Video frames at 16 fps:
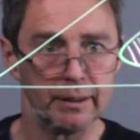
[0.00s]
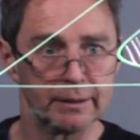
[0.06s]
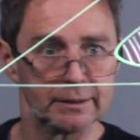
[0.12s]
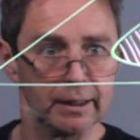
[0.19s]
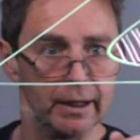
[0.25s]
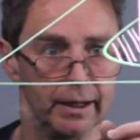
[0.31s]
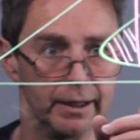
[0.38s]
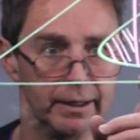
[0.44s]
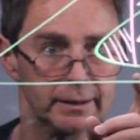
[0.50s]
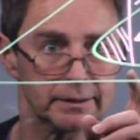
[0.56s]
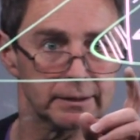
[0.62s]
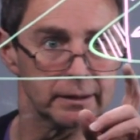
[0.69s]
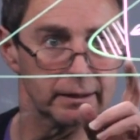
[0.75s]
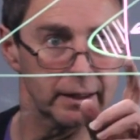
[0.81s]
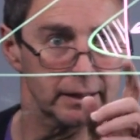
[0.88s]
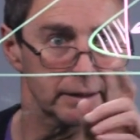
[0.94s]
says
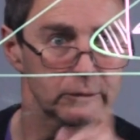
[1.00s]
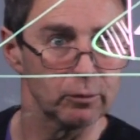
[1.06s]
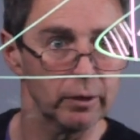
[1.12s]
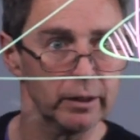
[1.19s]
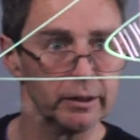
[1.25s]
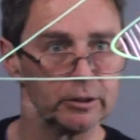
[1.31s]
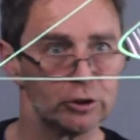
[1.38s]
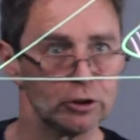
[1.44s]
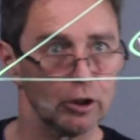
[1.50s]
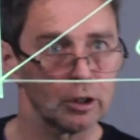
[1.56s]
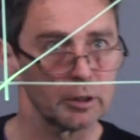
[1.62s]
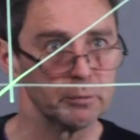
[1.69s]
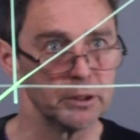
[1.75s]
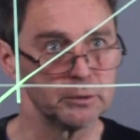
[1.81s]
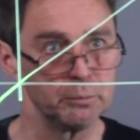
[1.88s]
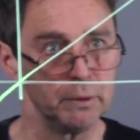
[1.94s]
that that's where the shock
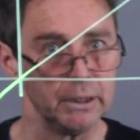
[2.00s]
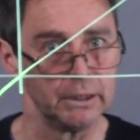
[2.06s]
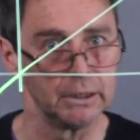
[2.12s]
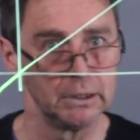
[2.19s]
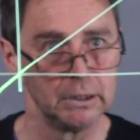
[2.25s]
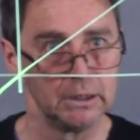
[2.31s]
must be.